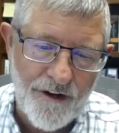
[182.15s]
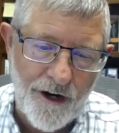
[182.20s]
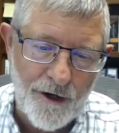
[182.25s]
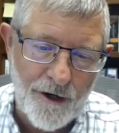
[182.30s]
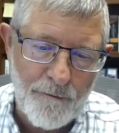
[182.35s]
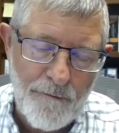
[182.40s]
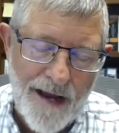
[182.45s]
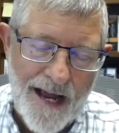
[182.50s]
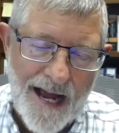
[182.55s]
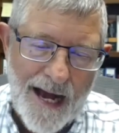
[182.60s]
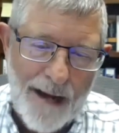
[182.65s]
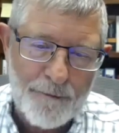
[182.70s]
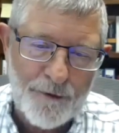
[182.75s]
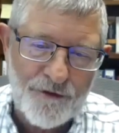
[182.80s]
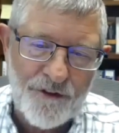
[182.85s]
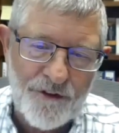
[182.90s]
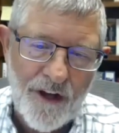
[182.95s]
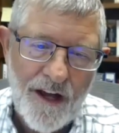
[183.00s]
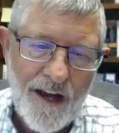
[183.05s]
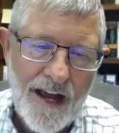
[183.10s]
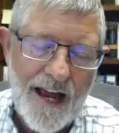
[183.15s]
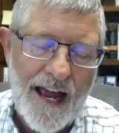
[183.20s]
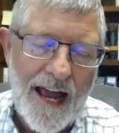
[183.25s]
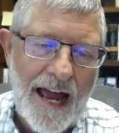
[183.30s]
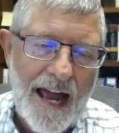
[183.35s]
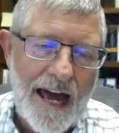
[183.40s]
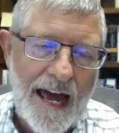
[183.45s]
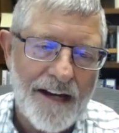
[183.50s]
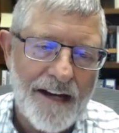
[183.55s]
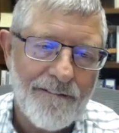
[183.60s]
Our maps
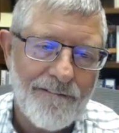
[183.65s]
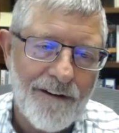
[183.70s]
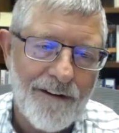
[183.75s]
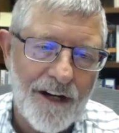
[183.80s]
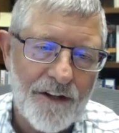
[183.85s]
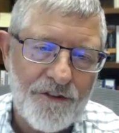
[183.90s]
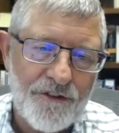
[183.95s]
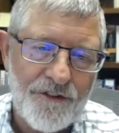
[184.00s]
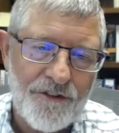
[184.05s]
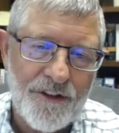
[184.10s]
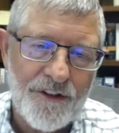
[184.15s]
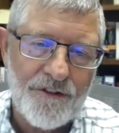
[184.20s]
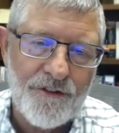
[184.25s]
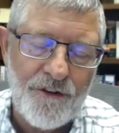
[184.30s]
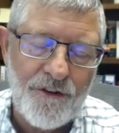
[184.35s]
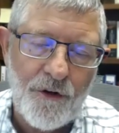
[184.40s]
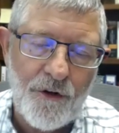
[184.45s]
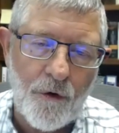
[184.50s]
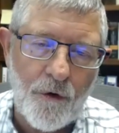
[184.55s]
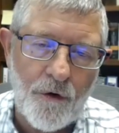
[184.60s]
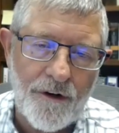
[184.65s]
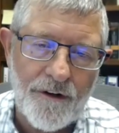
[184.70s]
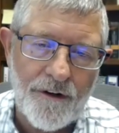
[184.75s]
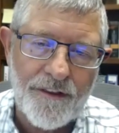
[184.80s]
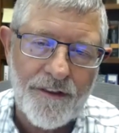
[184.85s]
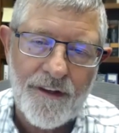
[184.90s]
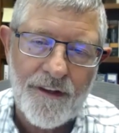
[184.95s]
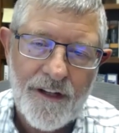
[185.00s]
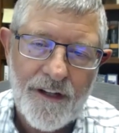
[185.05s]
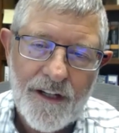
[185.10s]
ahead of us is
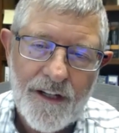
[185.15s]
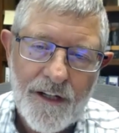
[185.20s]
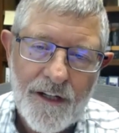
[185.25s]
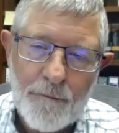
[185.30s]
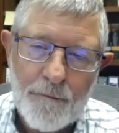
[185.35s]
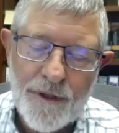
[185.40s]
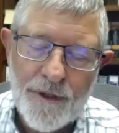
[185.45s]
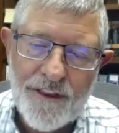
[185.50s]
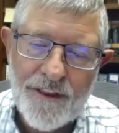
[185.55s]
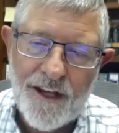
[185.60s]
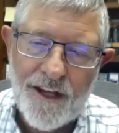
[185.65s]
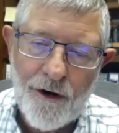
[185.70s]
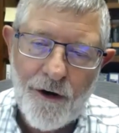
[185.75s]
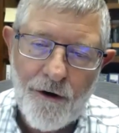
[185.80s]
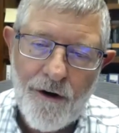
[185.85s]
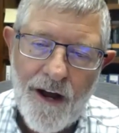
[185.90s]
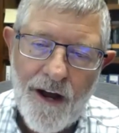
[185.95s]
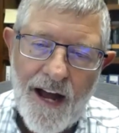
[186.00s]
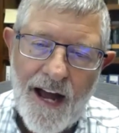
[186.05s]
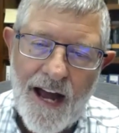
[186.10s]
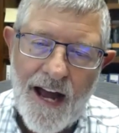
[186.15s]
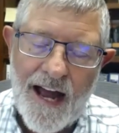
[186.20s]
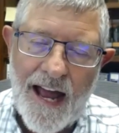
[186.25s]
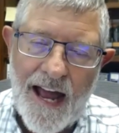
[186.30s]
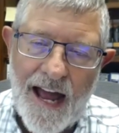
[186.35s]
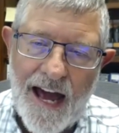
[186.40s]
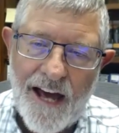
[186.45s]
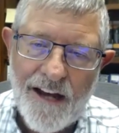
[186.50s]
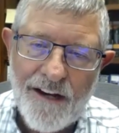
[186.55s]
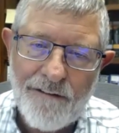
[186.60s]
north, but there
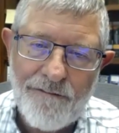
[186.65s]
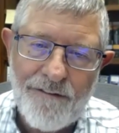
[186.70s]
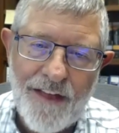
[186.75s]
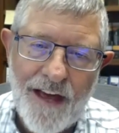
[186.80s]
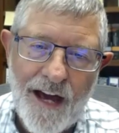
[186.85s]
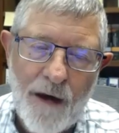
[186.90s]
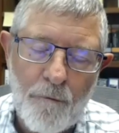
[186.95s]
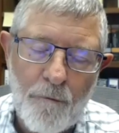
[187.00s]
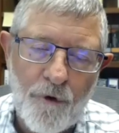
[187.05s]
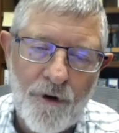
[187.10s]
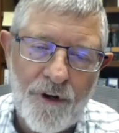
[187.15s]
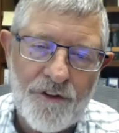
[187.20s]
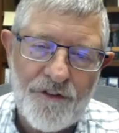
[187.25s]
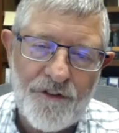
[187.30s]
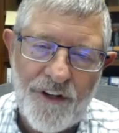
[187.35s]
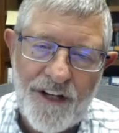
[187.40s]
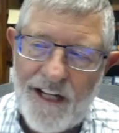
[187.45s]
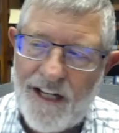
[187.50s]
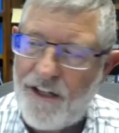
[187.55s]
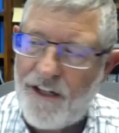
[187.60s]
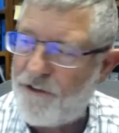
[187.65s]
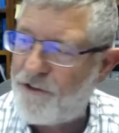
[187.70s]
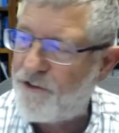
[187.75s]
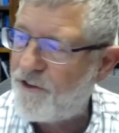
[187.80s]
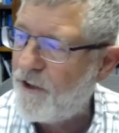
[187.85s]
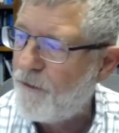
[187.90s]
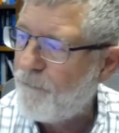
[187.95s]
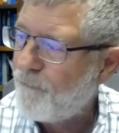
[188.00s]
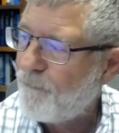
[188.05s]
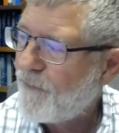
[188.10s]
ahead of them was
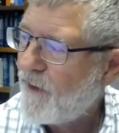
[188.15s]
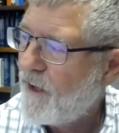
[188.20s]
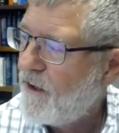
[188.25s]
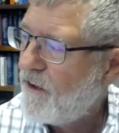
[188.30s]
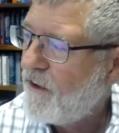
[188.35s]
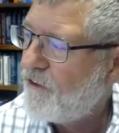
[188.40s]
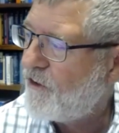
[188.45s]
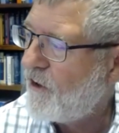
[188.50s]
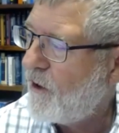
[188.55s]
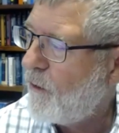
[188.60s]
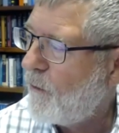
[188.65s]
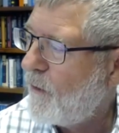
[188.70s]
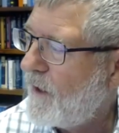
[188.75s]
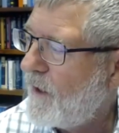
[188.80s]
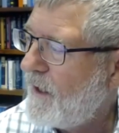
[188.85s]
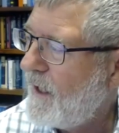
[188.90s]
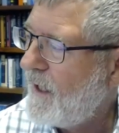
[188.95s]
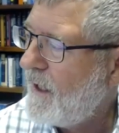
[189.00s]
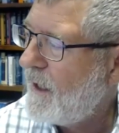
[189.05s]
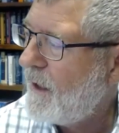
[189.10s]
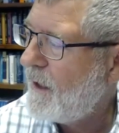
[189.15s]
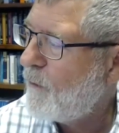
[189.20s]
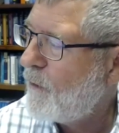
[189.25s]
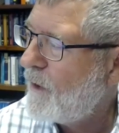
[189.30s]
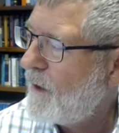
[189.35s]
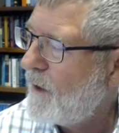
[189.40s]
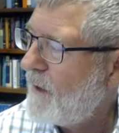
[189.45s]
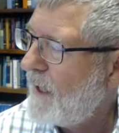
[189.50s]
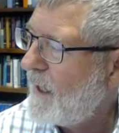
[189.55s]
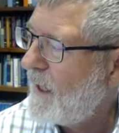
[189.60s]
east. So
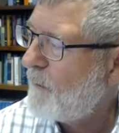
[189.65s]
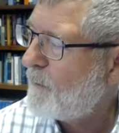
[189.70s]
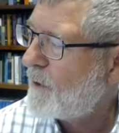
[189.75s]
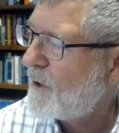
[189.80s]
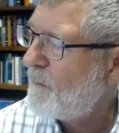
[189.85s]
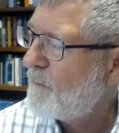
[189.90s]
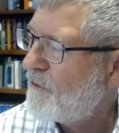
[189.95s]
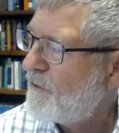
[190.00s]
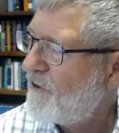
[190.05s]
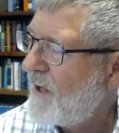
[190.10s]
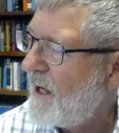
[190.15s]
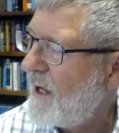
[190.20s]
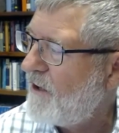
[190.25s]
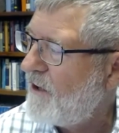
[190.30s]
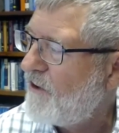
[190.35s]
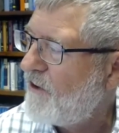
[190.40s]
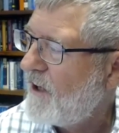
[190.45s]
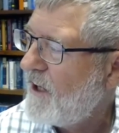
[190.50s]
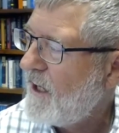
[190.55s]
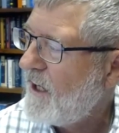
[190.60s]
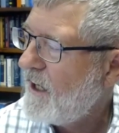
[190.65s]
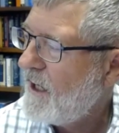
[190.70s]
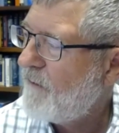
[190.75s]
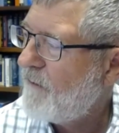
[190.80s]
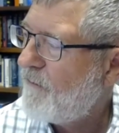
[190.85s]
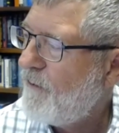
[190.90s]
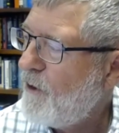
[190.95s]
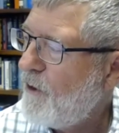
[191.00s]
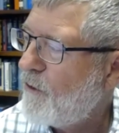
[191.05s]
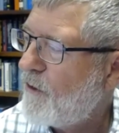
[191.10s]
when Abram says,
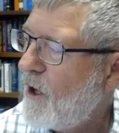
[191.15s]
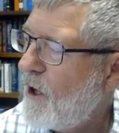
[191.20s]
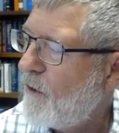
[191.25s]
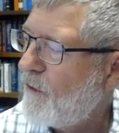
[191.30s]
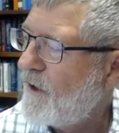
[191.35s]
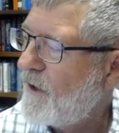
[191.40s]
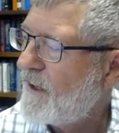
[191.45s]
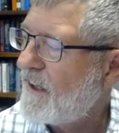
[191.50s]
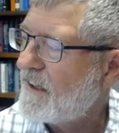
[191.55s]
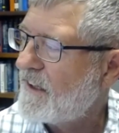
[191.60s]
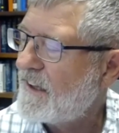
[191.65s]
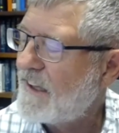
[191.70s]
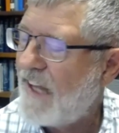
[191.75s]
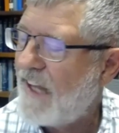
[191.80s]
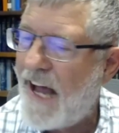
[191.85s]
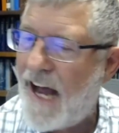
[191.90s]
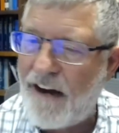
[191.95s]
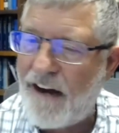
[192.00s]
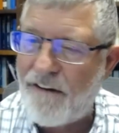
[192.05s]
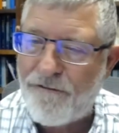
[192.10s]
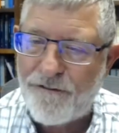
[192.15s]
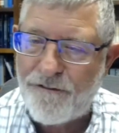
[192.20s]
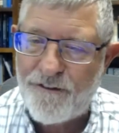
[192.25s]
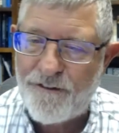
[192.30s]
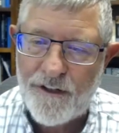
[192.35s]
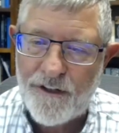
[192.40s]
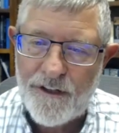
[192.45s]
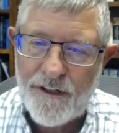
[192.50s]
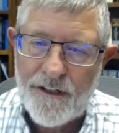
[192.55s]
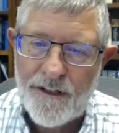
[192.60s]
if you go to the
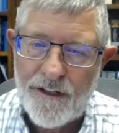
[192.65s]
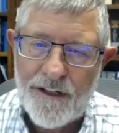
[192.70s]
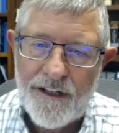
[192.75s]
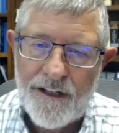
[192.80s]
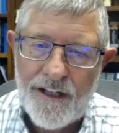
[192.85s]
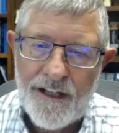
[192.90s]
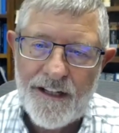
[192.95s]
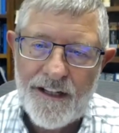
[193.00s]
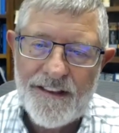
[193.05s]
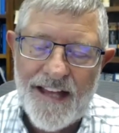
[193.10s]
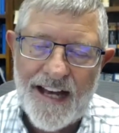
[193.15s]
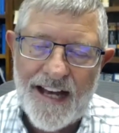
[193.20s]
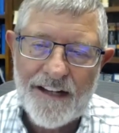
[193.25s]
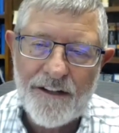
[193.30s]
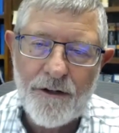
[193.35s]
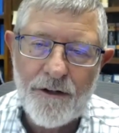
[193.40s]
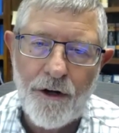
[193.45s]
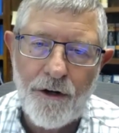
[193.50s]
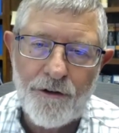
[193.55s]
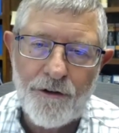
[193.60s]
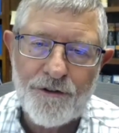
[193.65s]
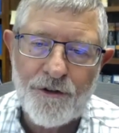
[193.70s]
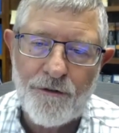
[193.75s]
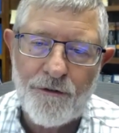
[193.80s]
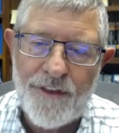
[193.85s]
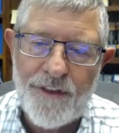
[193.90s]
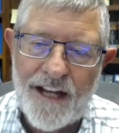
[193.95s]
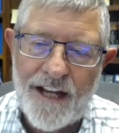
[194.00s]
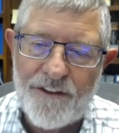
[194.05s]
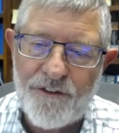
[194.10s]
left, in that
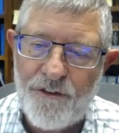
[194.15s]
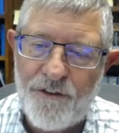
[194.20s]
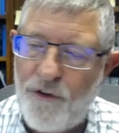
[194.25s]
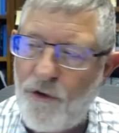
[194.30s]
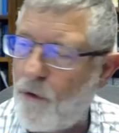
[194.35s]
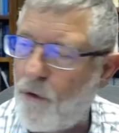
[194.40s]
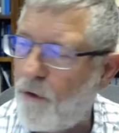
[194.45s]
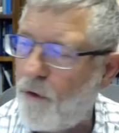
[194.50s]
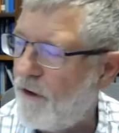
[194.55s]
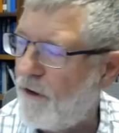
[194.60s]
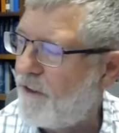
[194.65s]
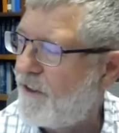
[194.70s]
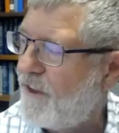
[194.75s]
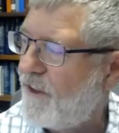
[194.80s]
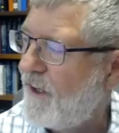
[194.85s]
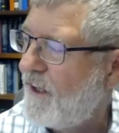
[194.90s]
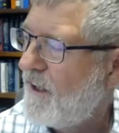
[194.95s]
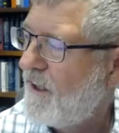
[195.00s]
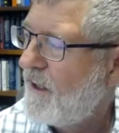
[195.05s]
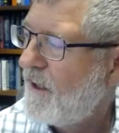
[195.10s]
culture, that's north.